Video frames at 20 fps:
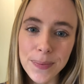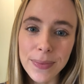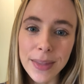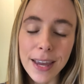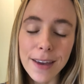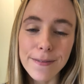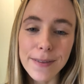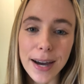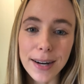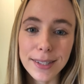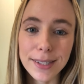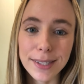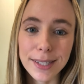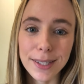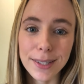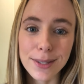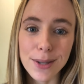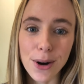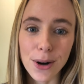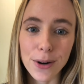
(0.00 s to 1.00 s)

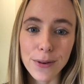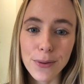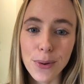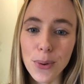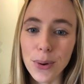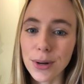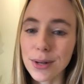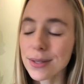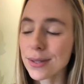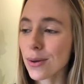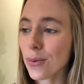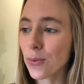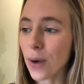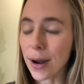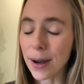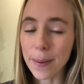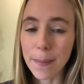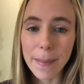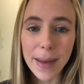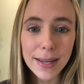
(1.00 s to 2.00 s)
Vaccines are of course
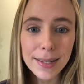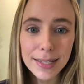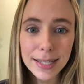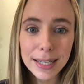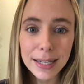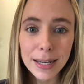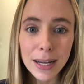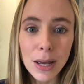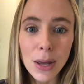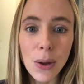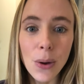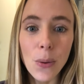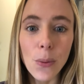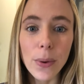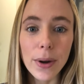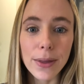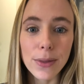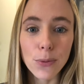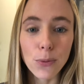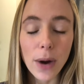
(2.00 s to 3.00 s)
recommended
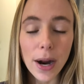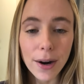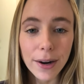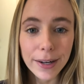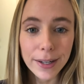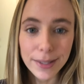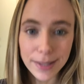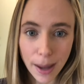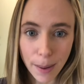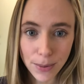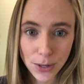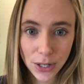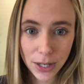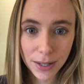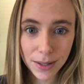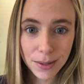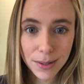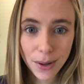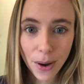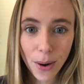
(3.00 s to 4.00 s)
with rare
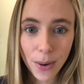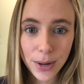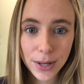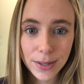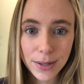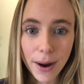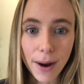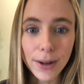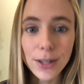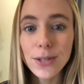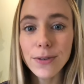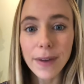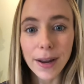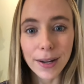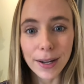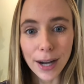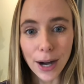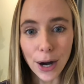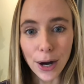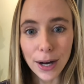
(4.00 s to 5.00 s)
exceptions. Always talk to your
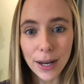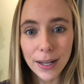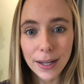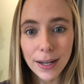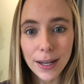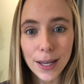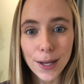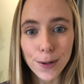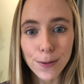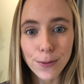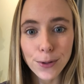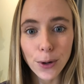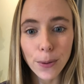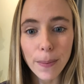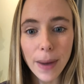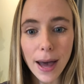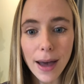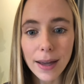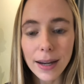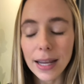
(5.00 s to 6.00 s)
veterinarian if your
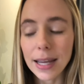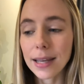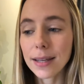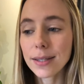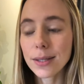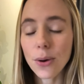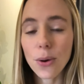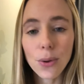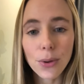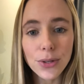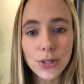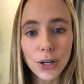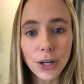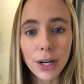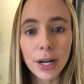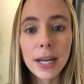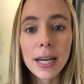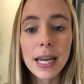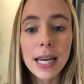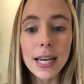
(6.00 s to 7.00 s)
pet is older,
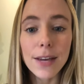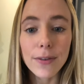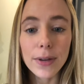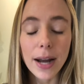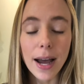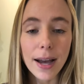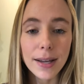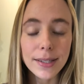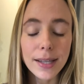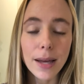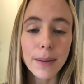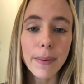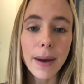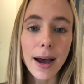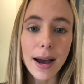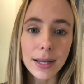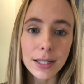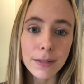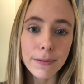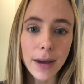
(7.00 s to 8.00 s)
if it has had
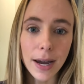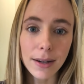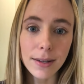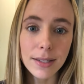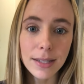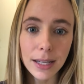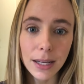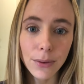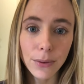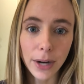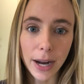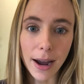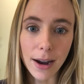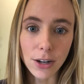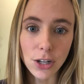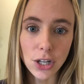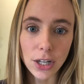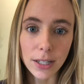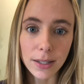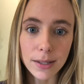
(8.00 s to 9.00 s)
past vaccine
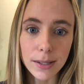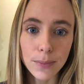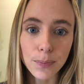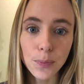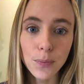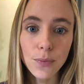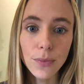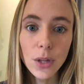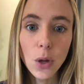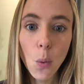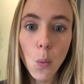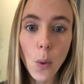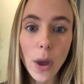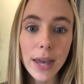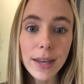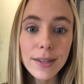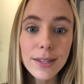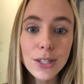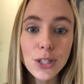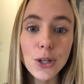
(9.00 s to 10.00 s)
reactions.
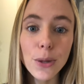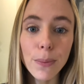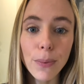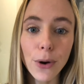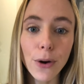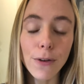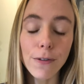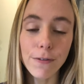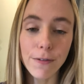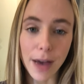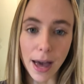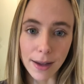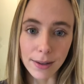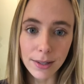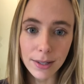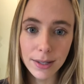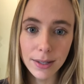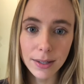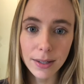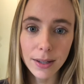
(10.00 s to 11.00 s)
Ways to
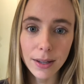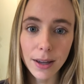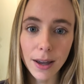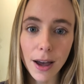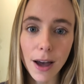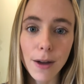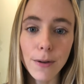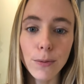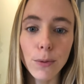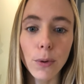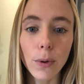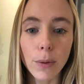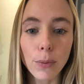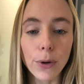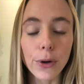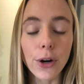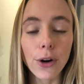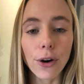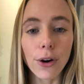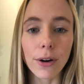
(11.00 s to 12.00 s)
prevent a
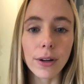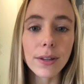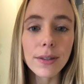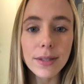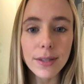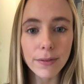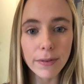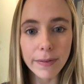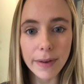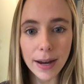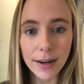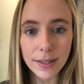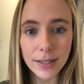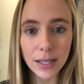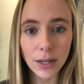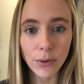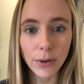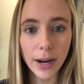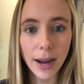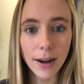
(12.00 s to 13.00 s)
recurrence of a vaccine
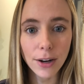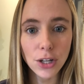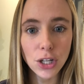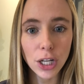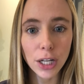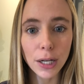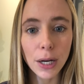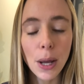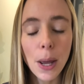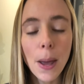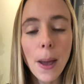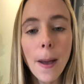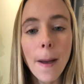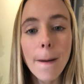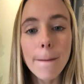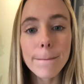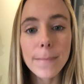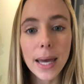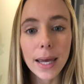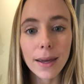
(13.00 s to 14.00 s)
reaction
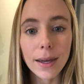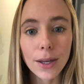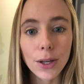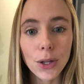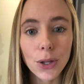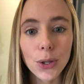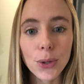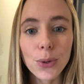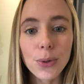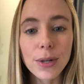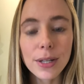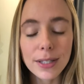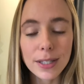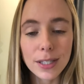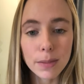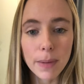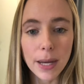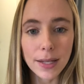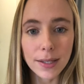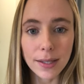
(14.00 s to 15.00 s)
may include
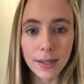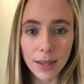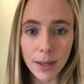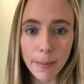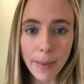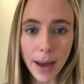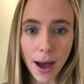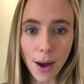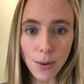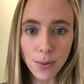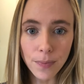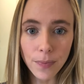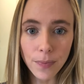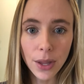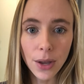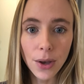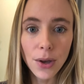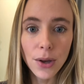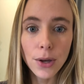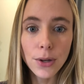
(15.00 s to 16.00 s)
spacing them out.
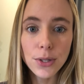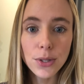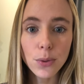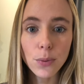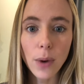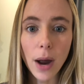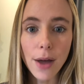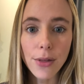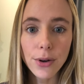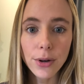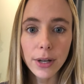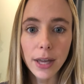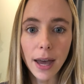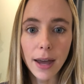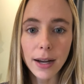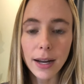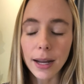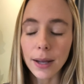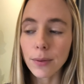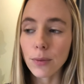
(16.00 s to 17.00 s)
So rather
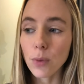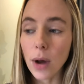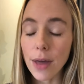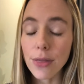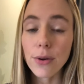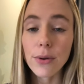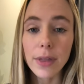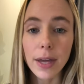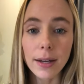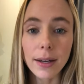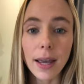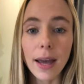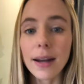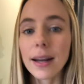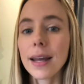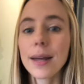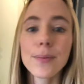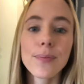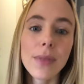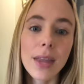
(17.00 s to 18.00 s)
than
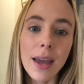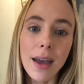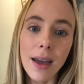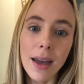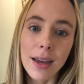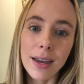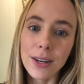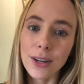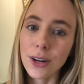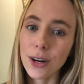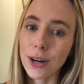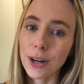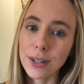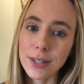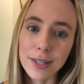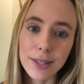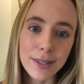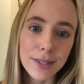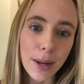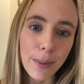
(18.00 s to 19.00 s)
getting your
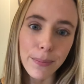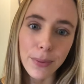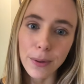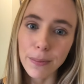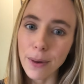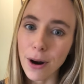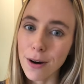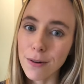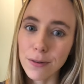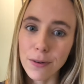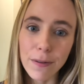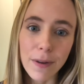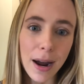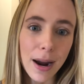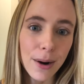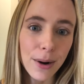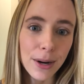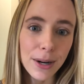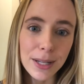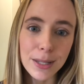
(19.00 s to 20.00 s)
distemper,
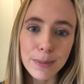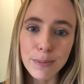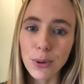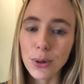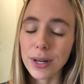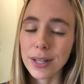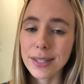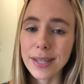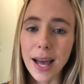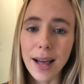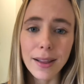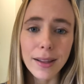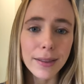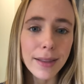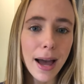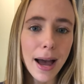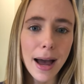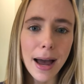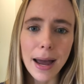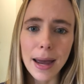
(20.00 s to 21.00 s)
parvovirus, Bordetella
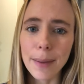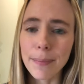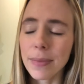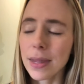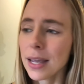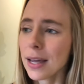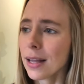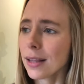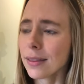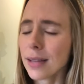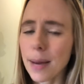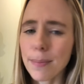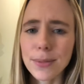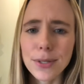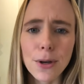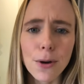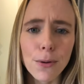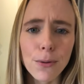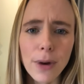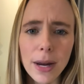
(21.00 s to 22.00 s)
Lyme,
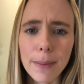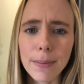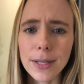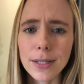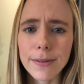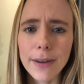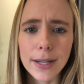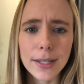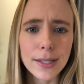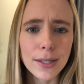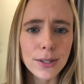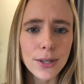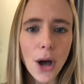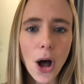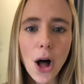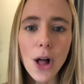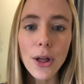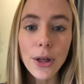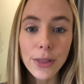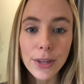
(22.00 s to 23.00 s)
lepto, rabies vaccines
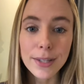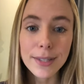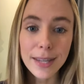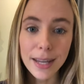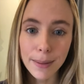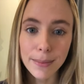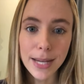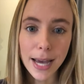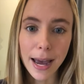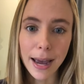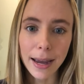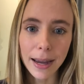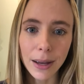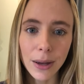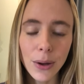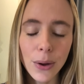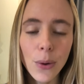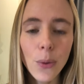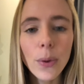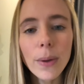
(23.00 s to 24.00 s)
all on the same day,
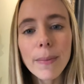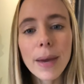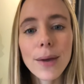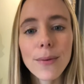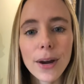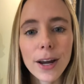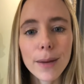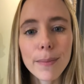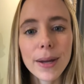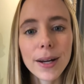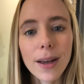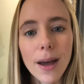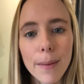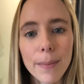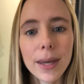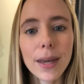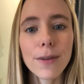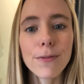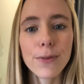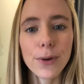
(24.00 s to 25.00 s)
we might recommend coming
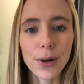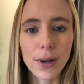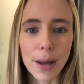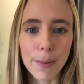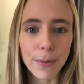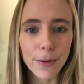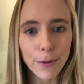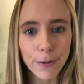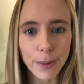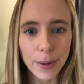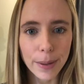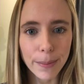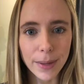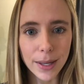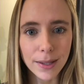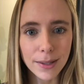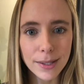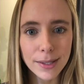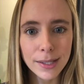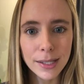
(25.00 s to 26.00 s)
in for a couple of appointments